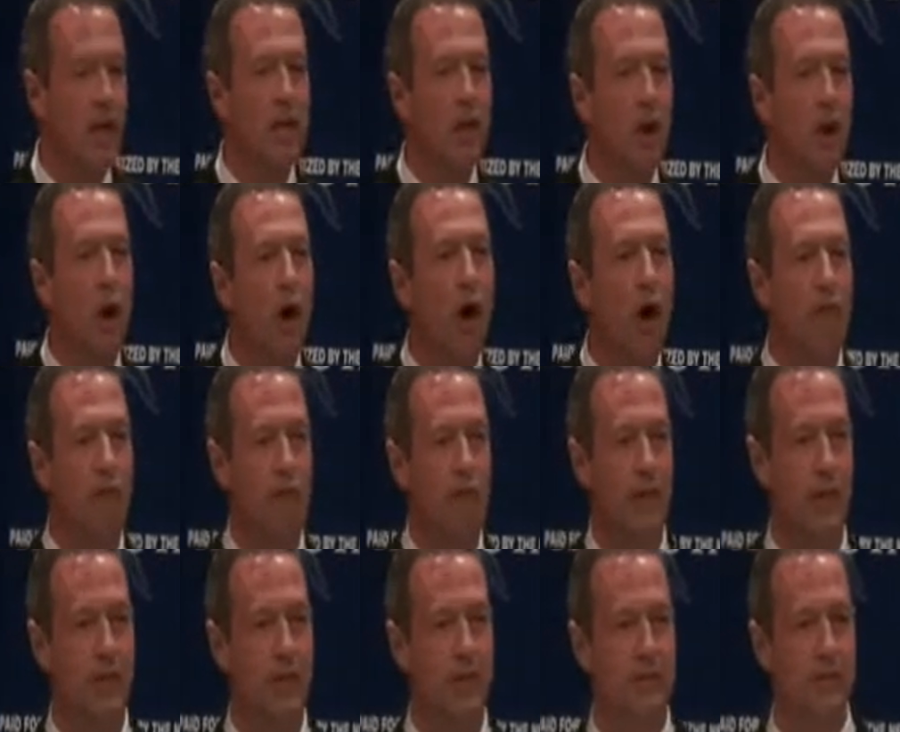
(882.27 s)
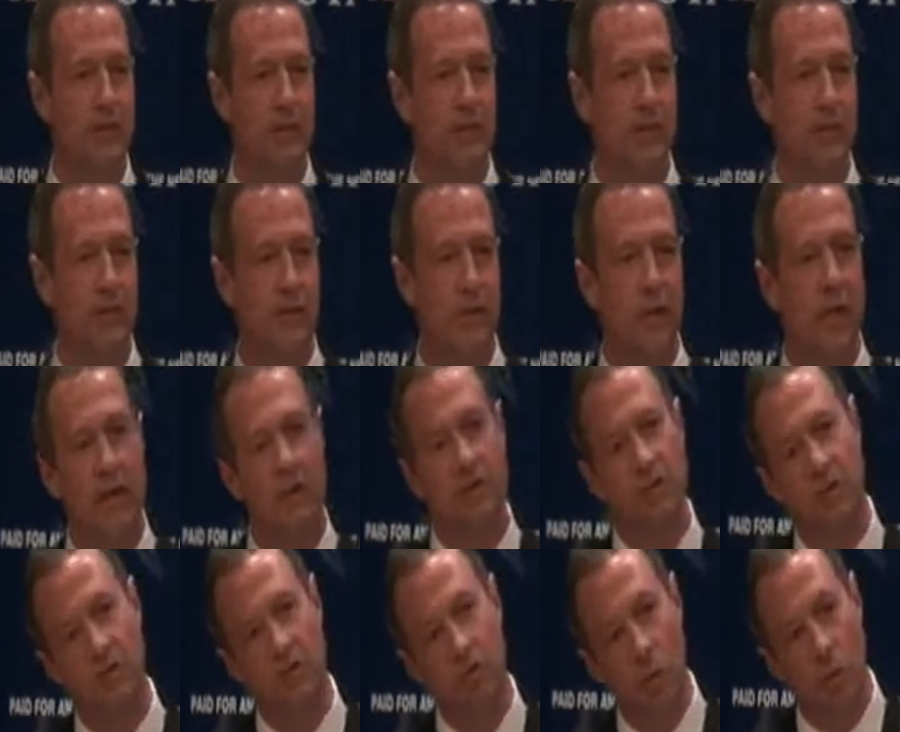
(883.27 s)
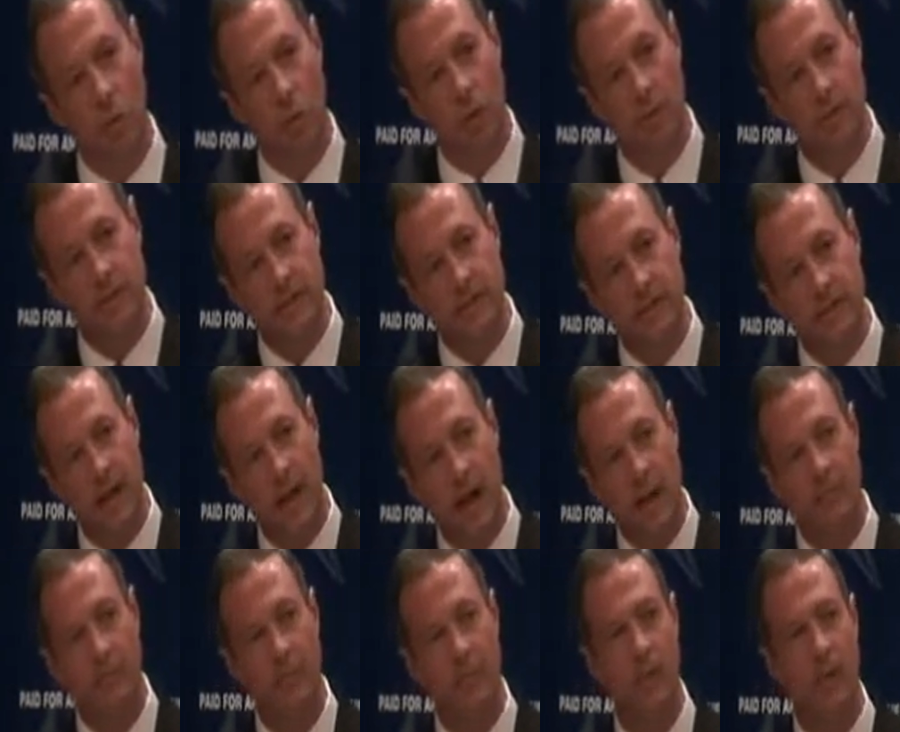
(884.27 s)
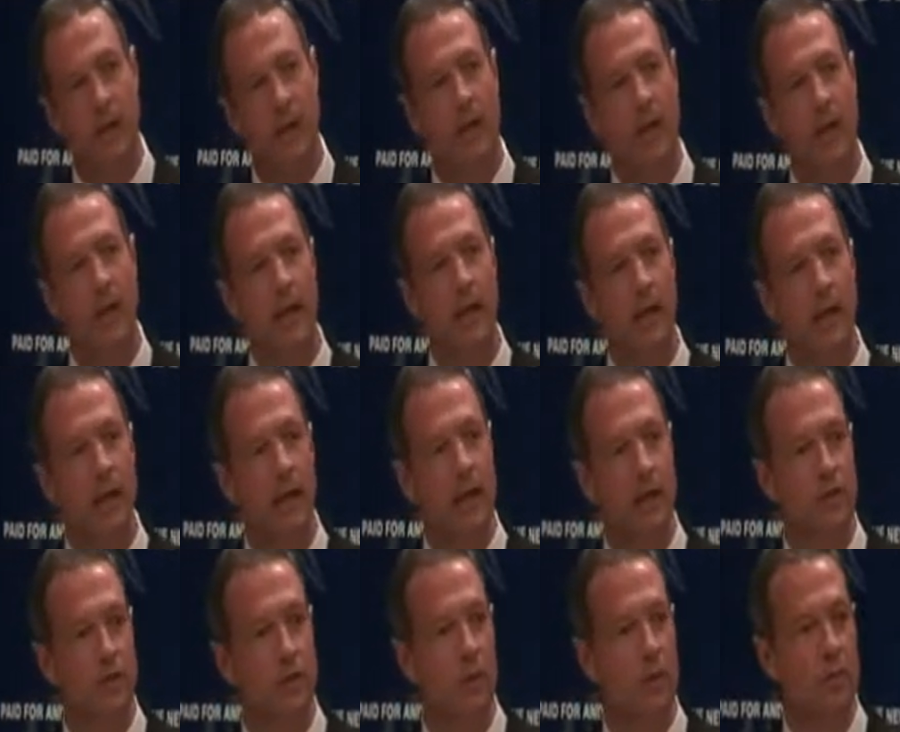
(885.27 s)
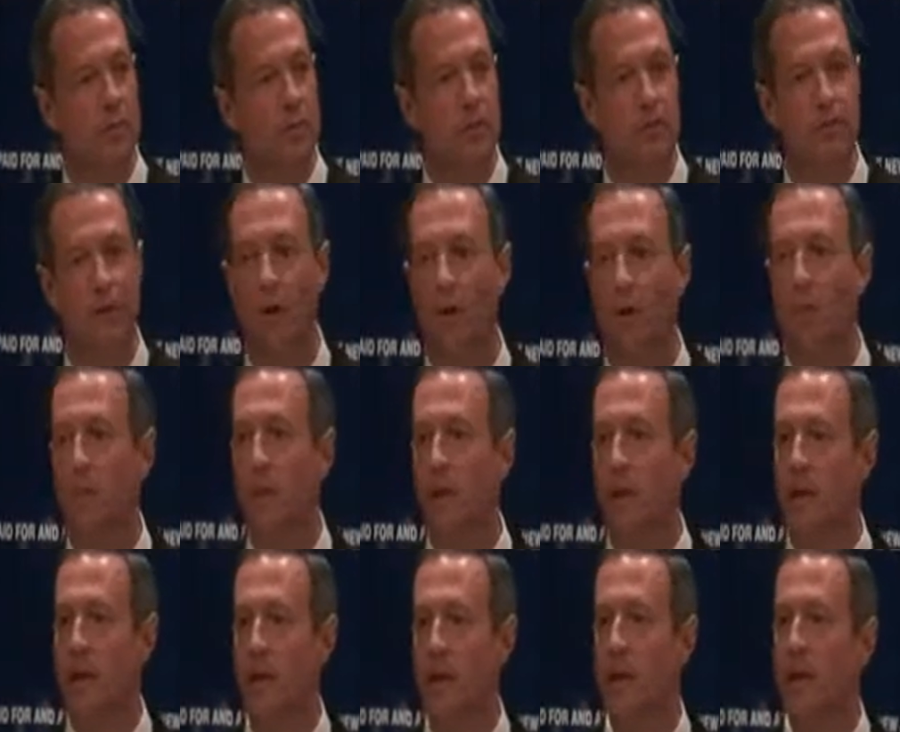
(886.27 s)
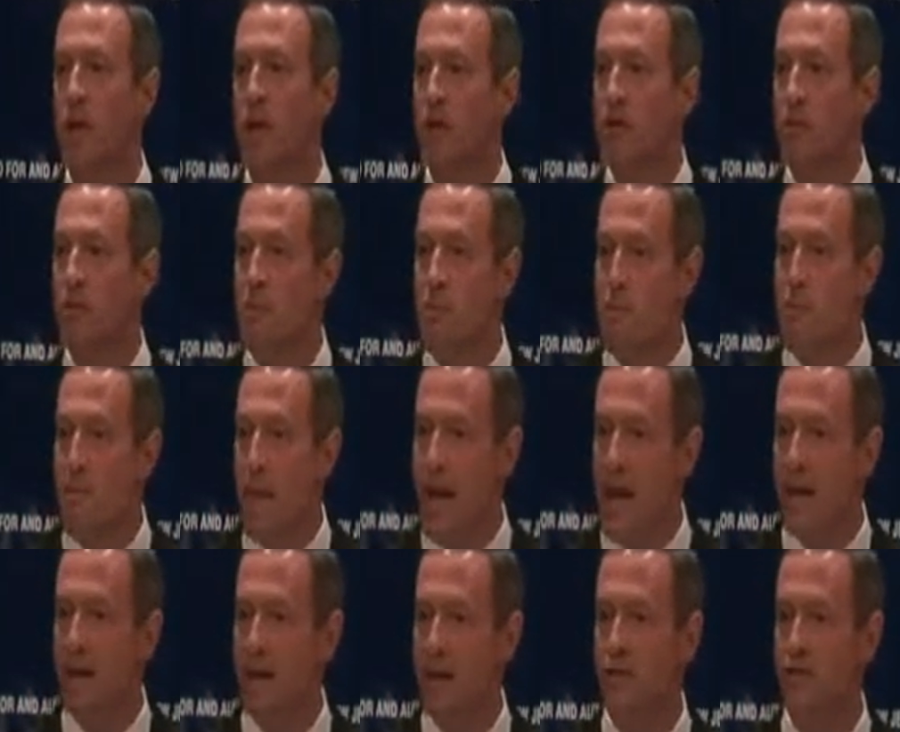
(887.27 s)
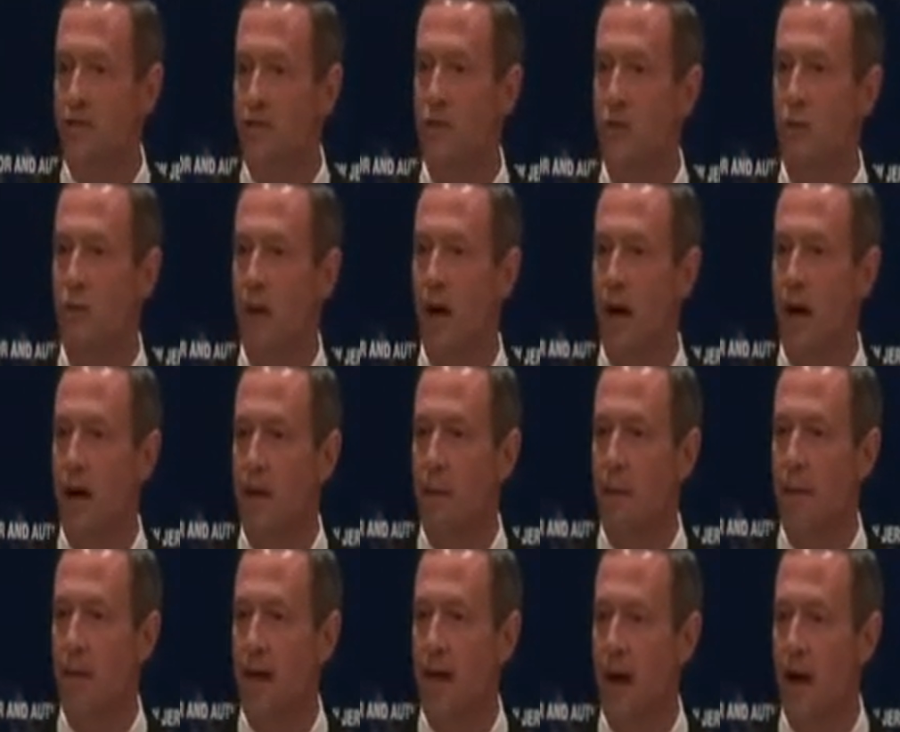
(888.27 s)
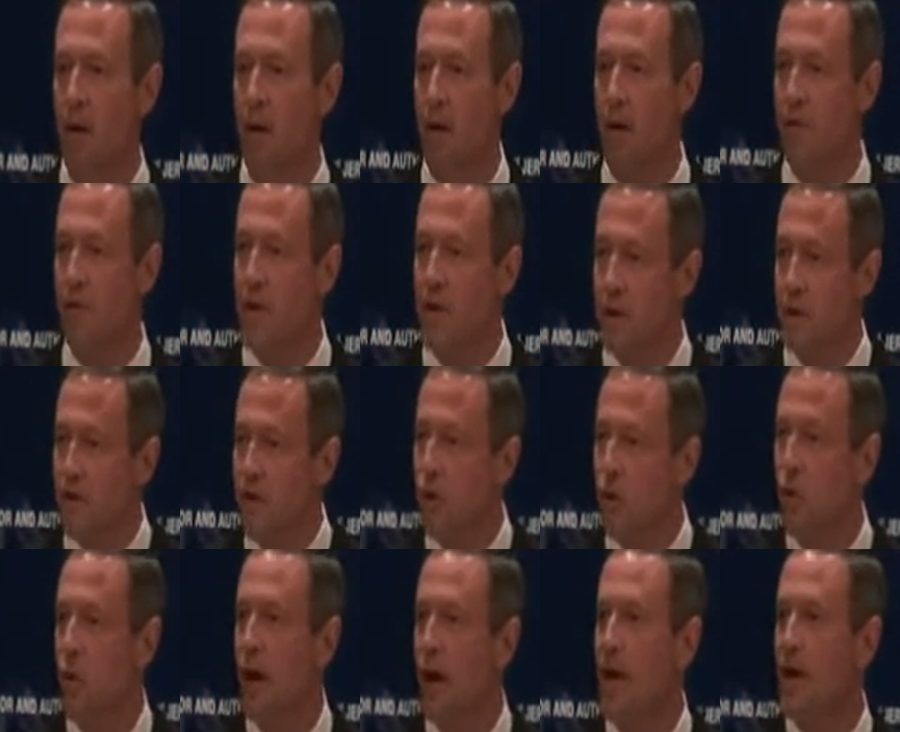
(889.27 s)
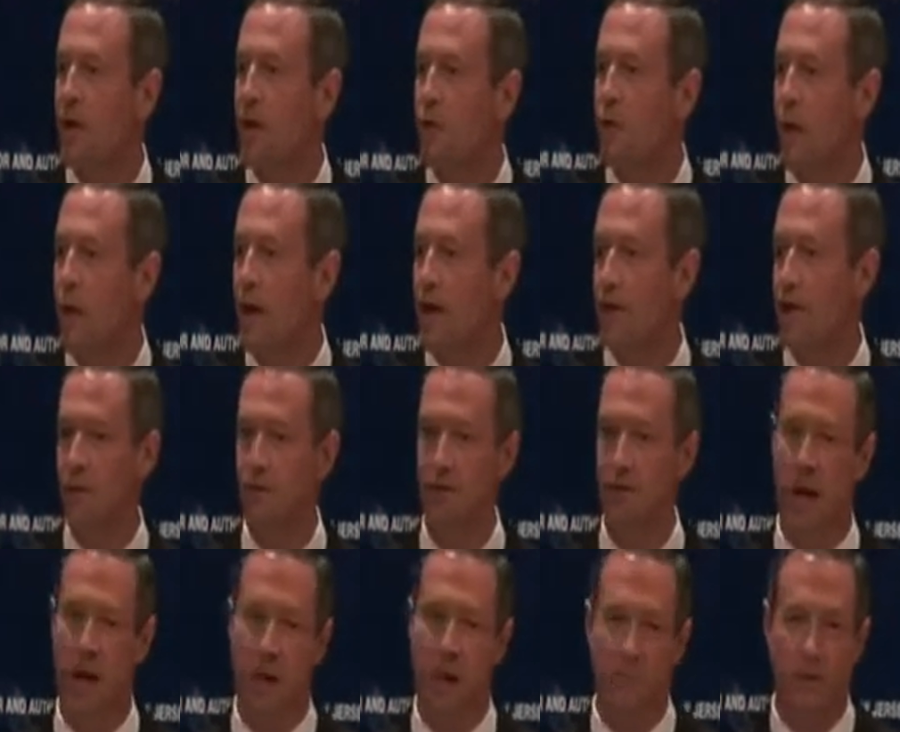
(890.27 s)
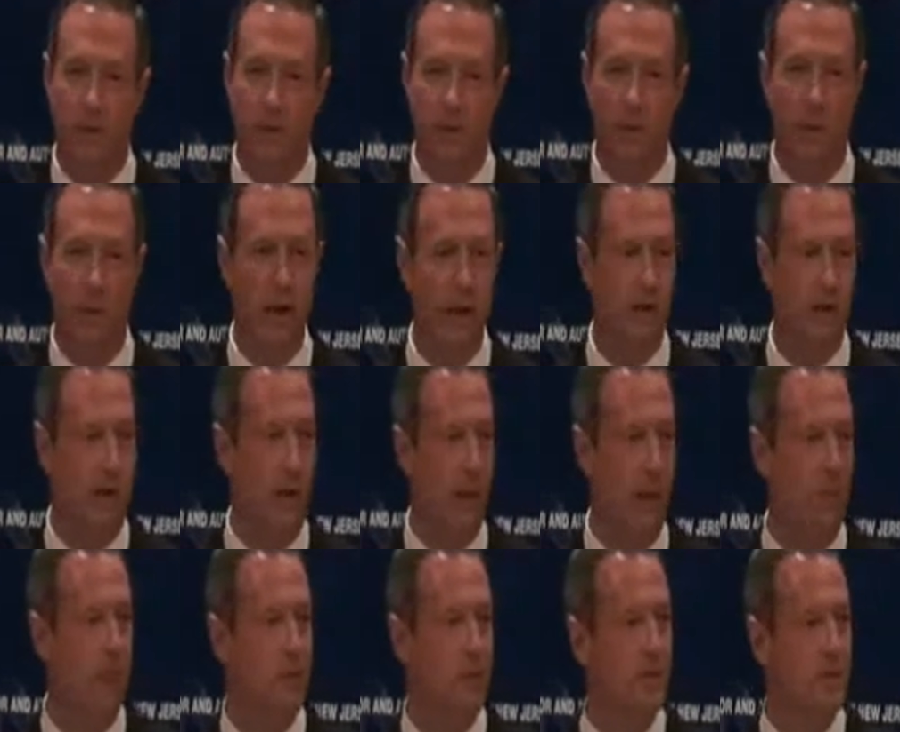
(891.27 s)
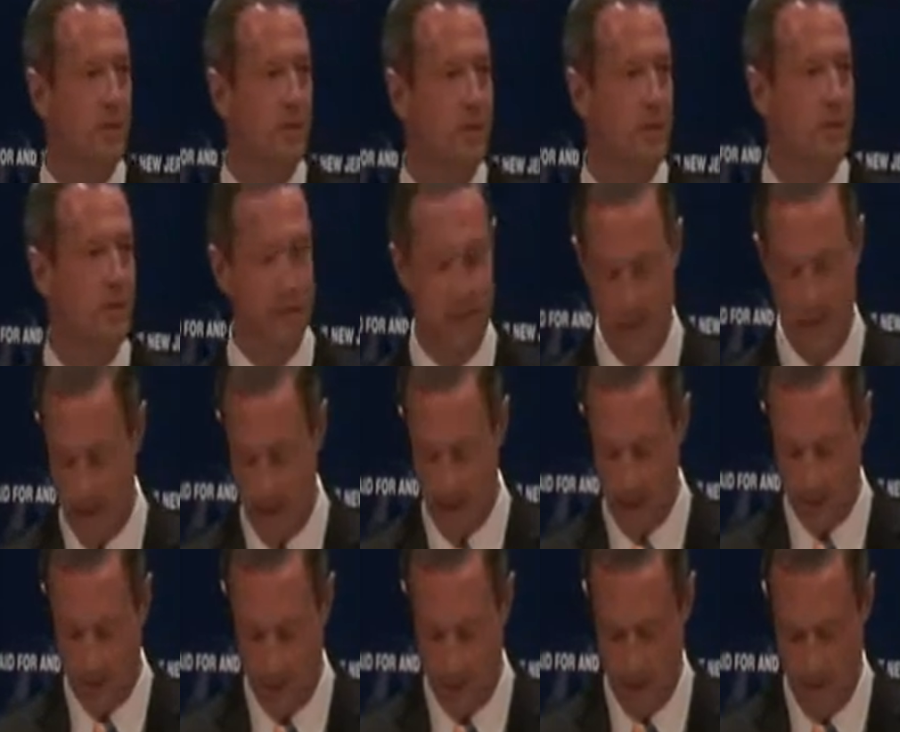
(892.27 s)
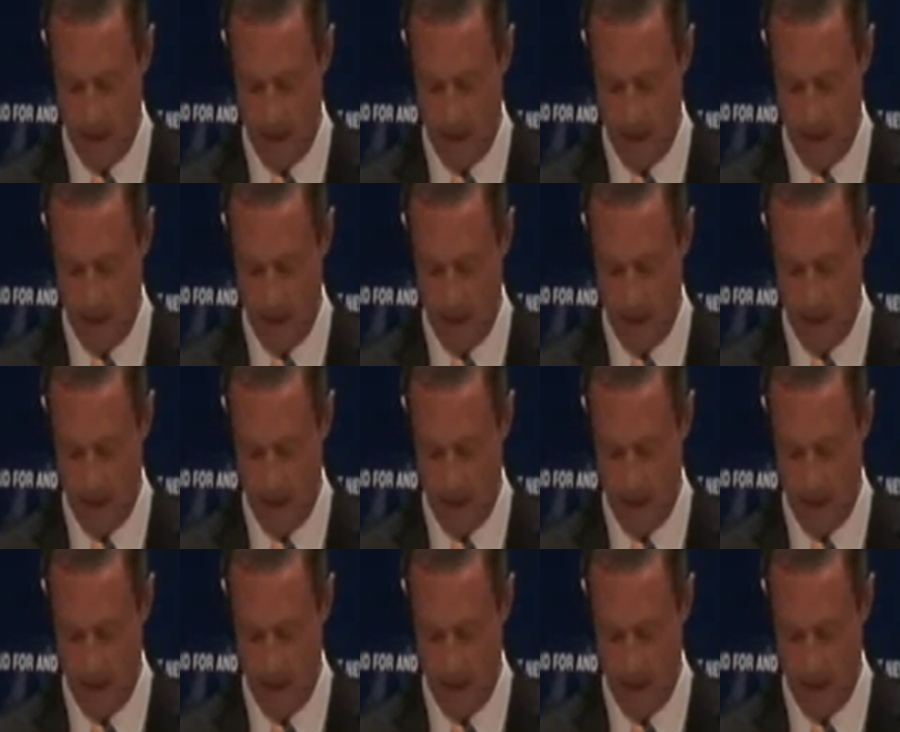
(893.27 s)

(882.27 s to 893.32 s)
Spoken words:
The Kauffman Institute says we're one of the top 3 in terms of our ability to make this new economy ours, to create greater jobs and greater opportunities as we